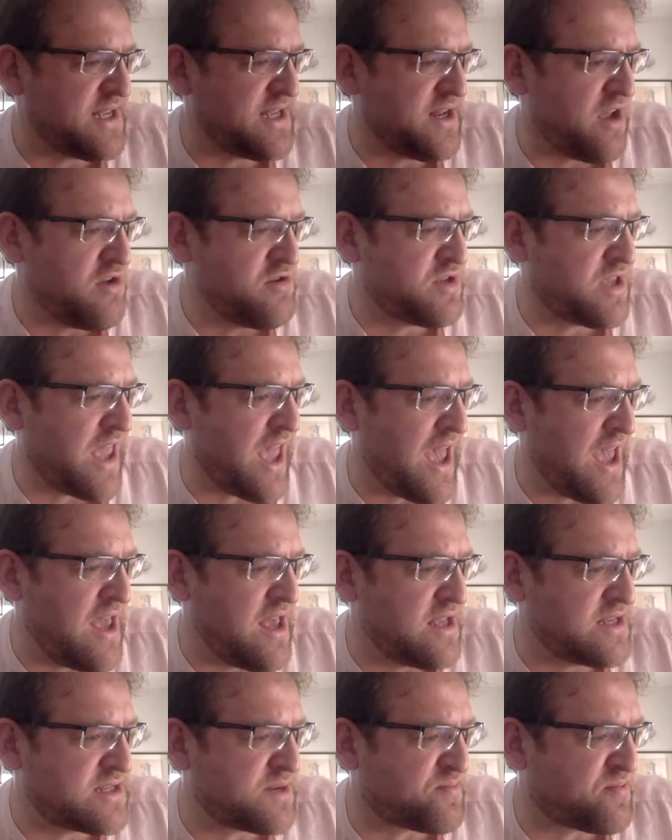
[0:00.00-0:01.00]
it okay
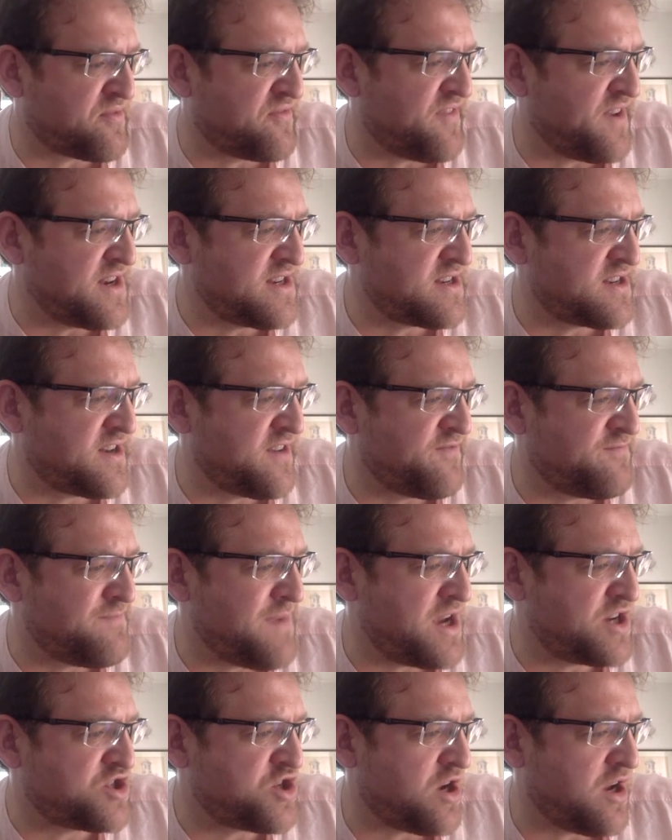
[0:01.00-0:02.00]
as a preventative
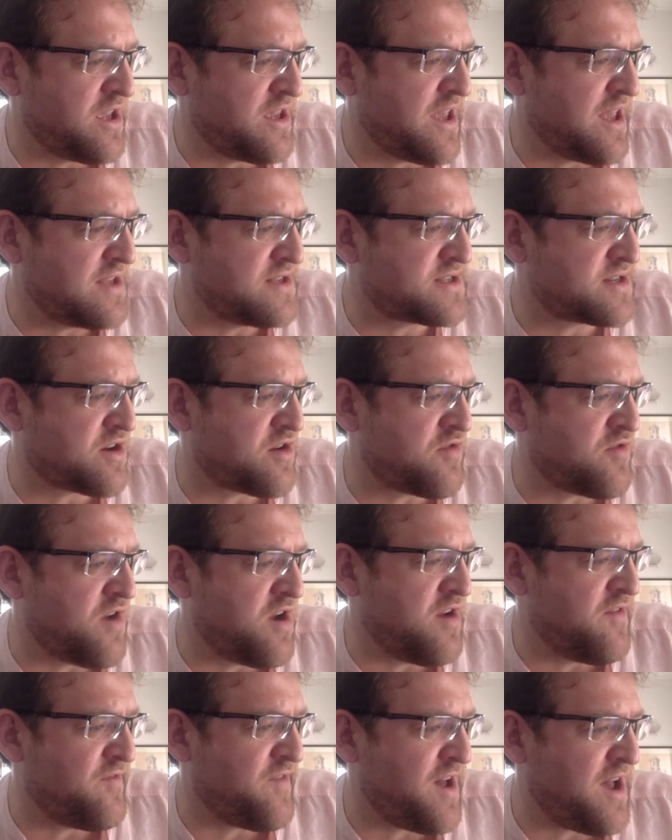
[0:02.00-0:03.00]
measure against
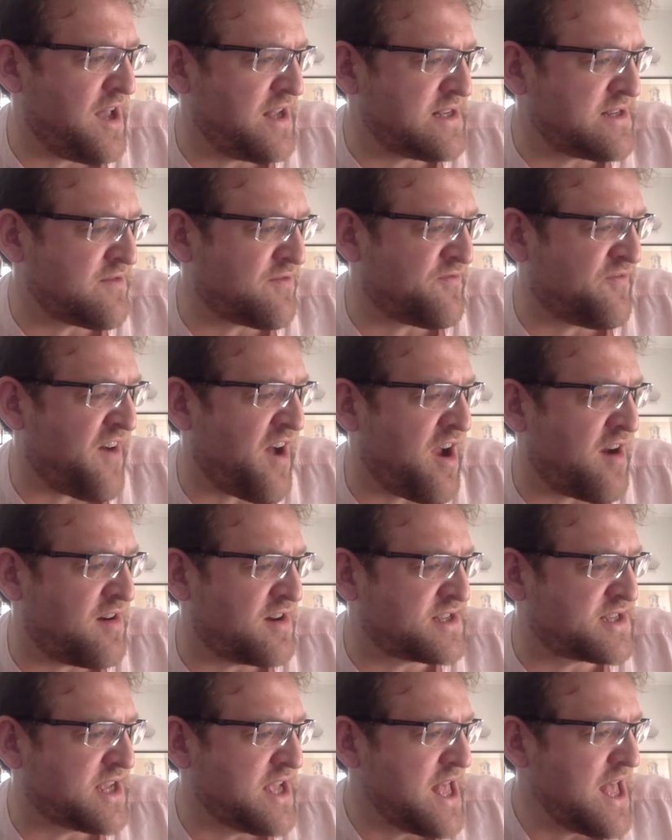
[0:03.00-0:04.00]

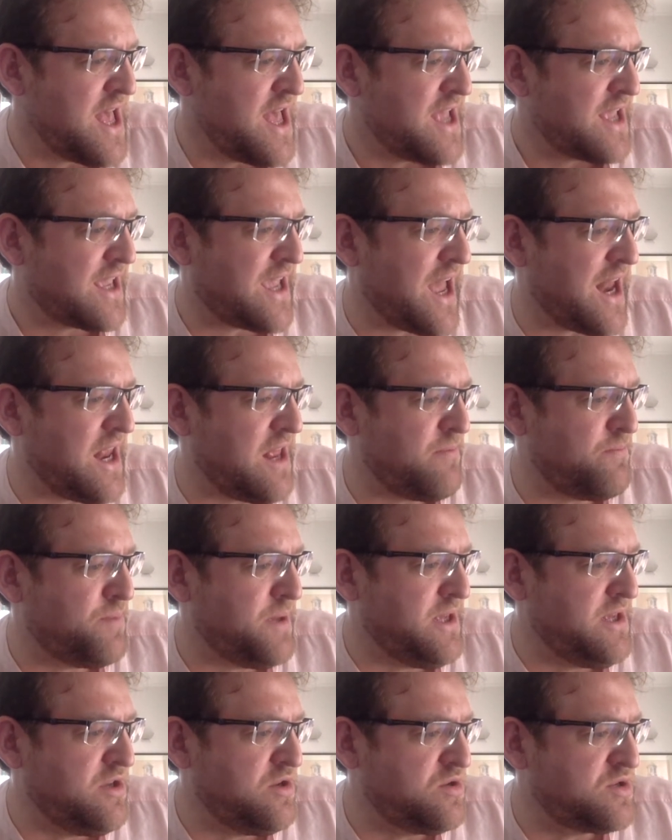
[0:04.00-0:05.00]
coronavirus? Can it be
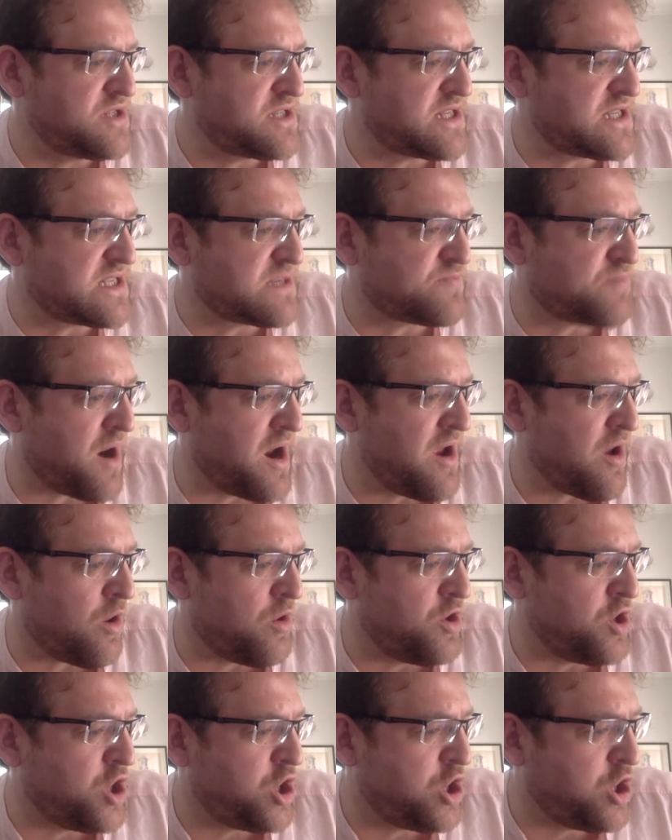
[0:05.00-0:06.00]
used to spray
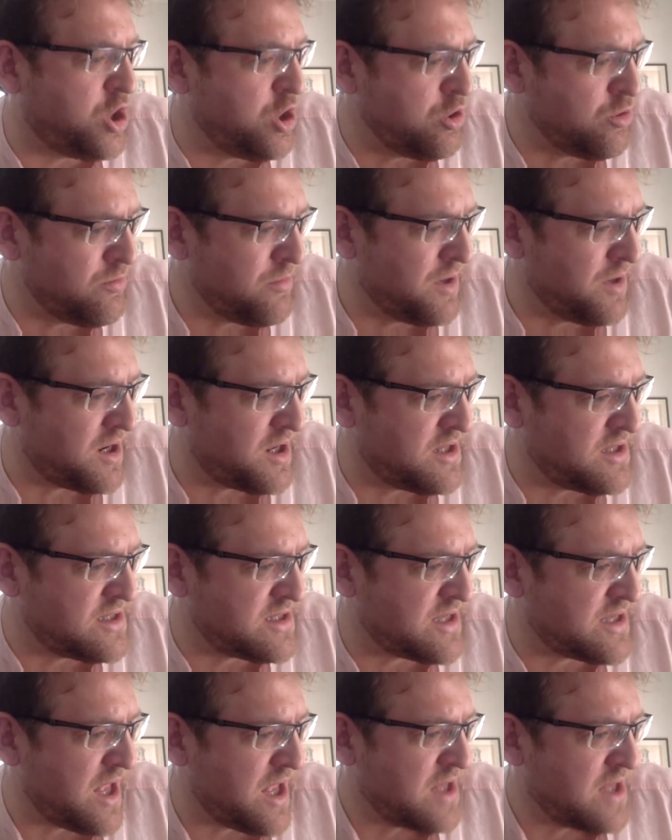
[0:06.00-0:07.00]
on
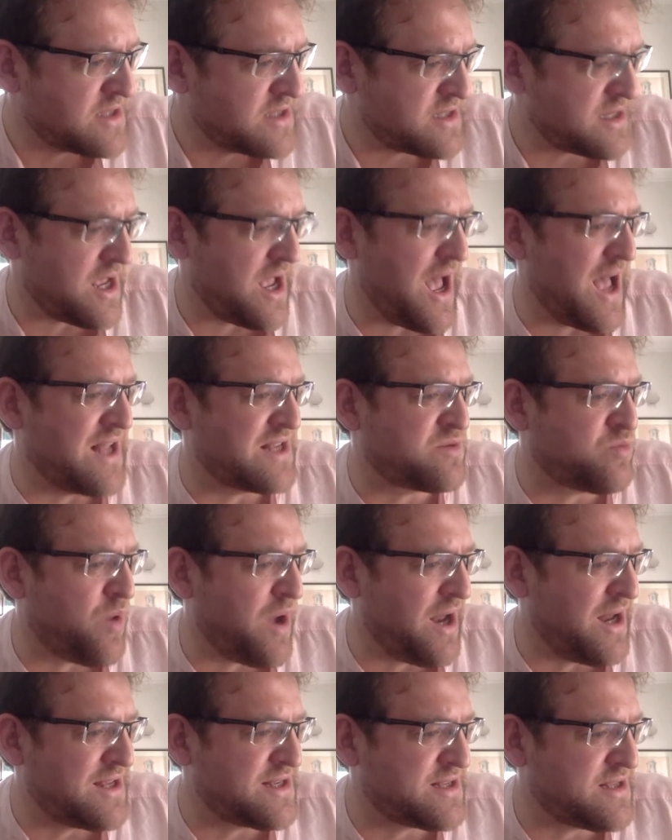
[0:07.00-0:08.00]
humans as
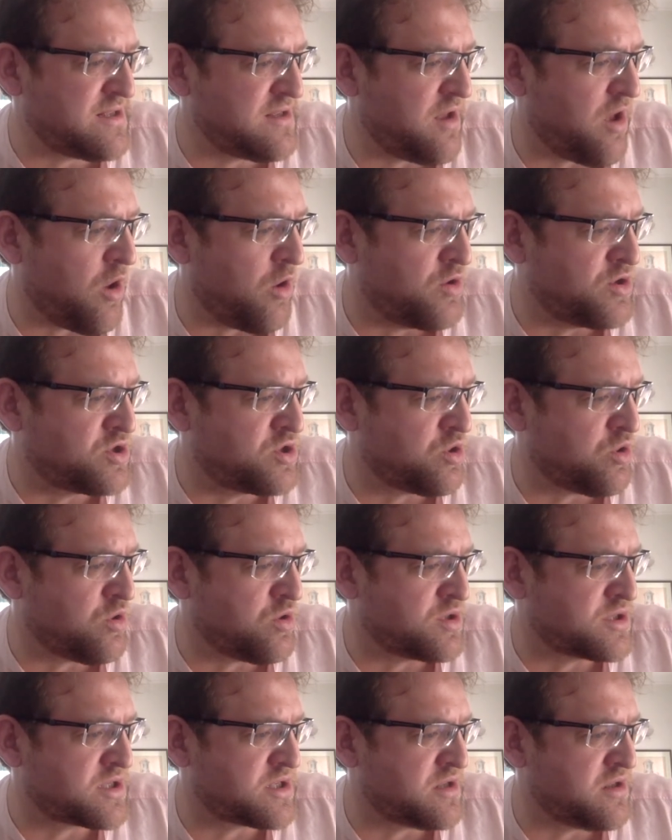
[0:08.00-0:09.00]
well as on
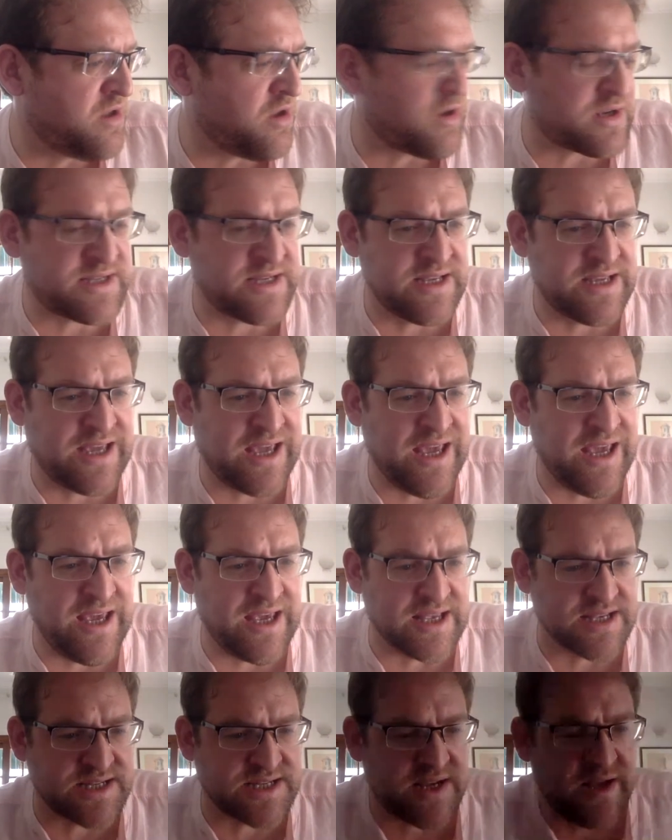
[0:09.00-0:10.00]
doors, locks and
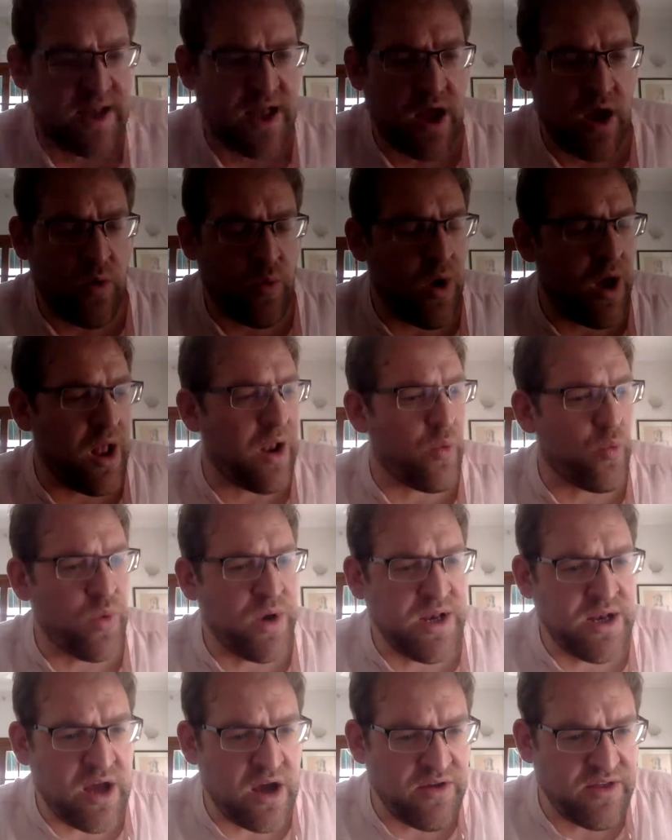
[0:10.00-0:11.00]
keys? Well,
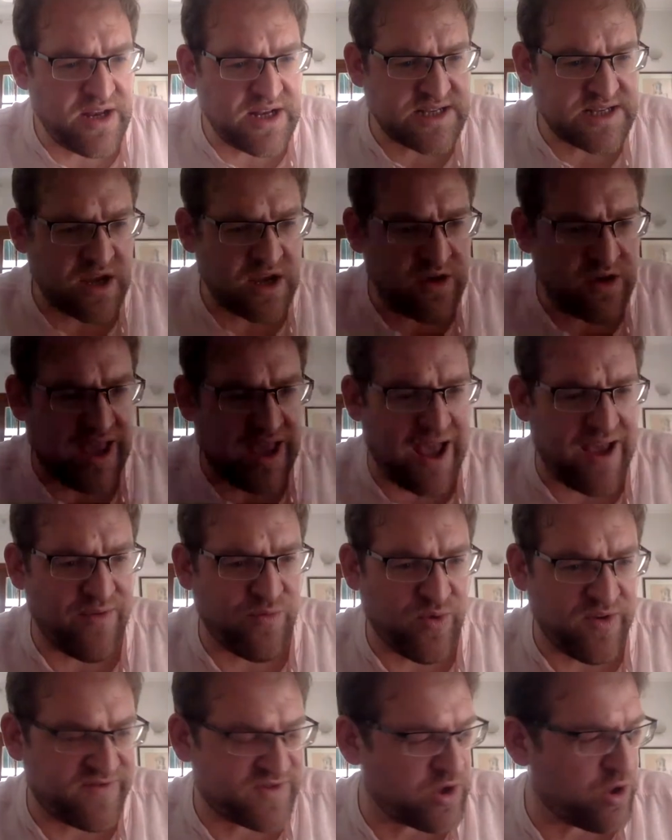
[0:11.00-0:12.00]
we know that it's okay.
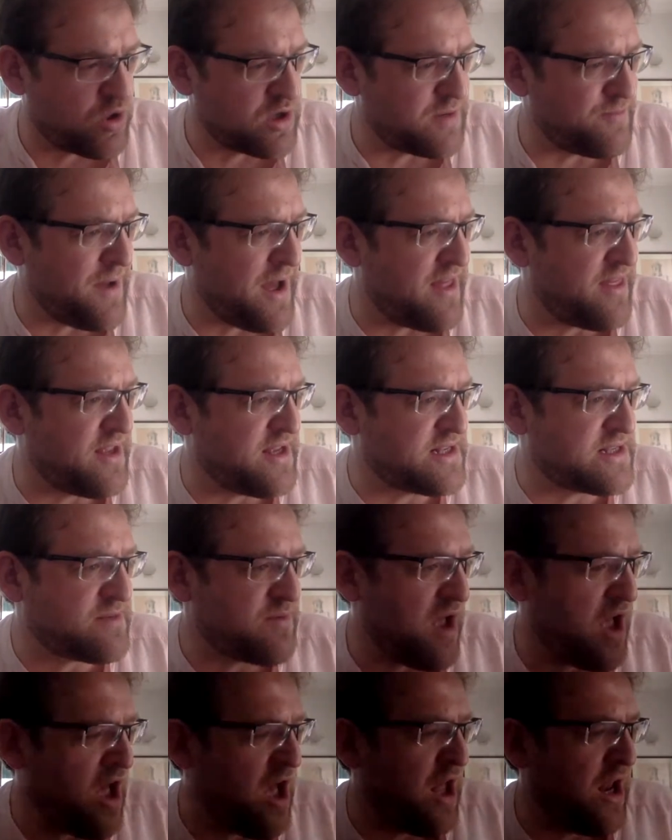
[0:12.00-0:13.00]
We've talked about
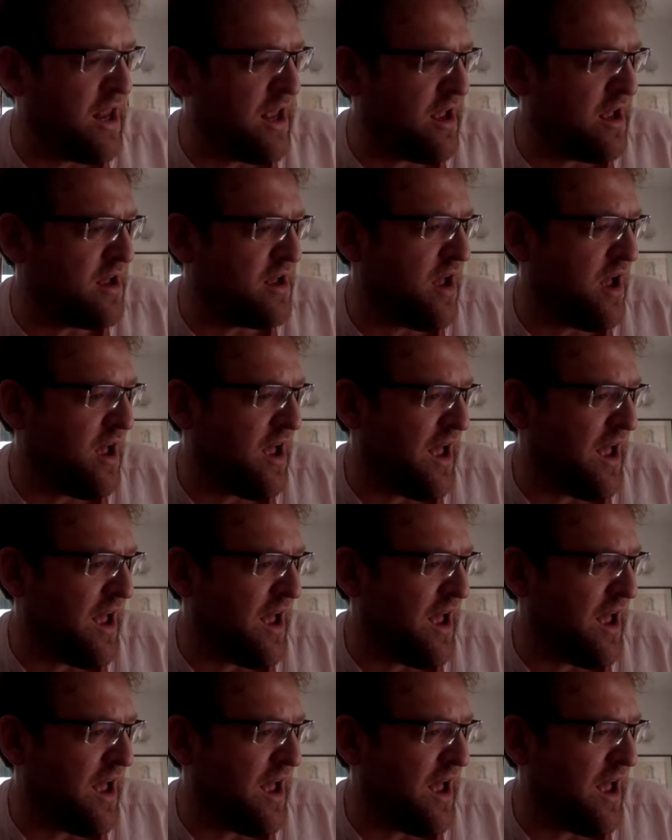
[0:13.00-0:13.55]
this earlier,